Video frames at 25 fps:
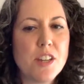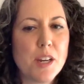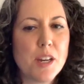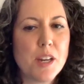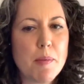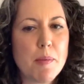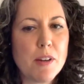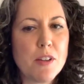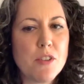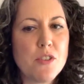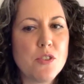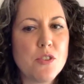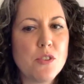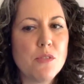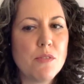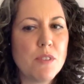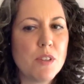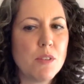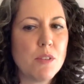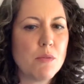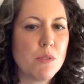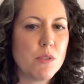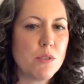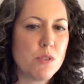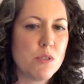about June
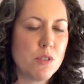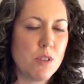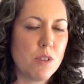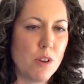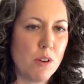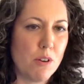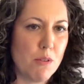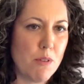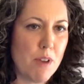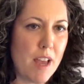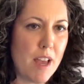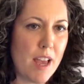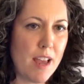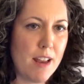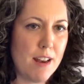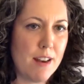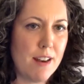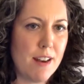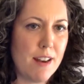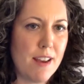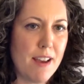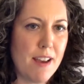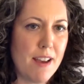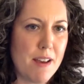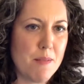v. Russo and
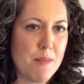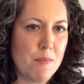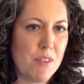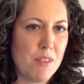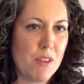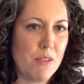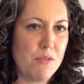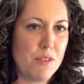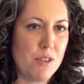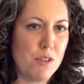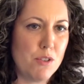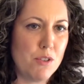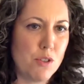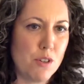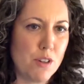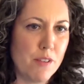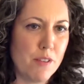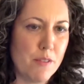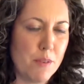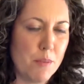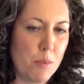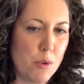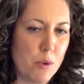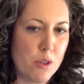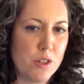the future of
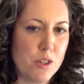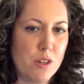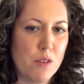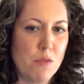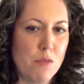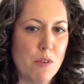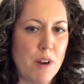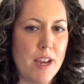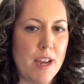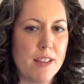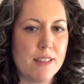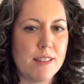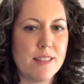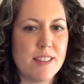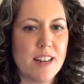abortion rights.